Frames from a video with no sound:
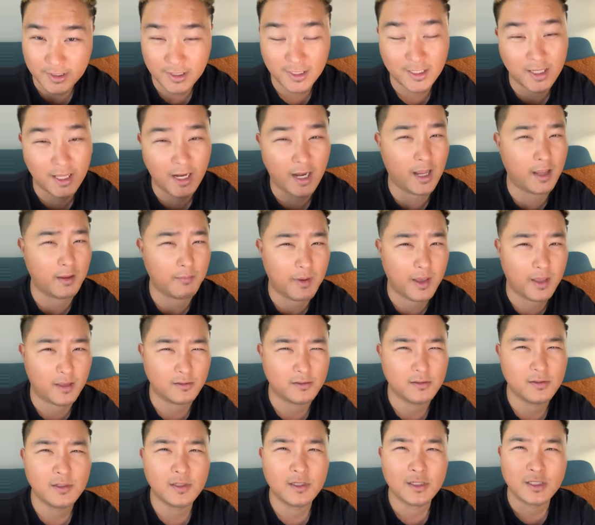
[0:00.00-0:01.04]
Can I get an
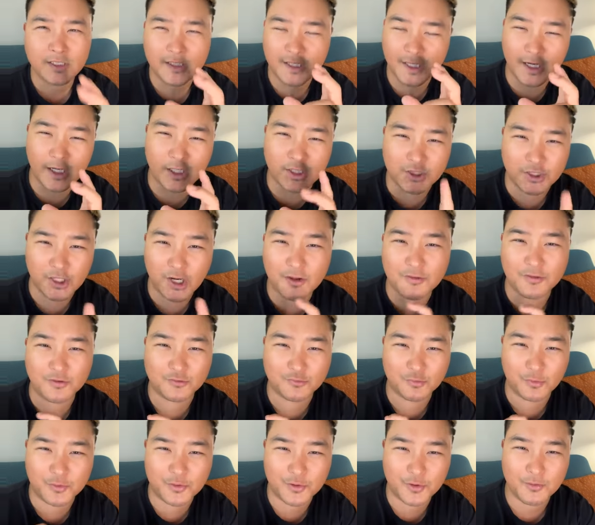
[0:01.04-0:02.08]
amen? Can I share
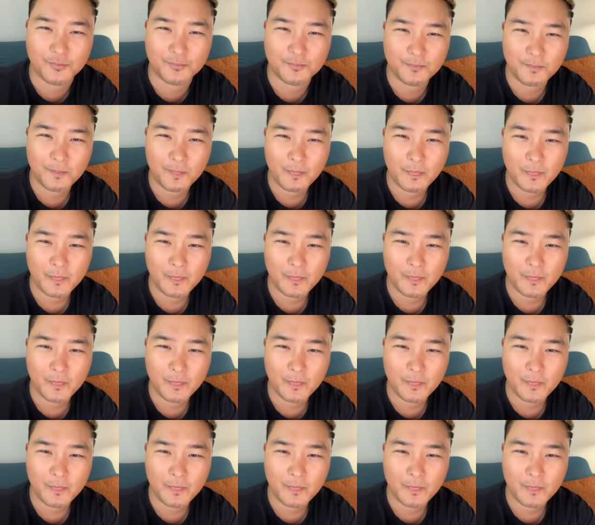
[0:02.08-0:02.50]
this with you?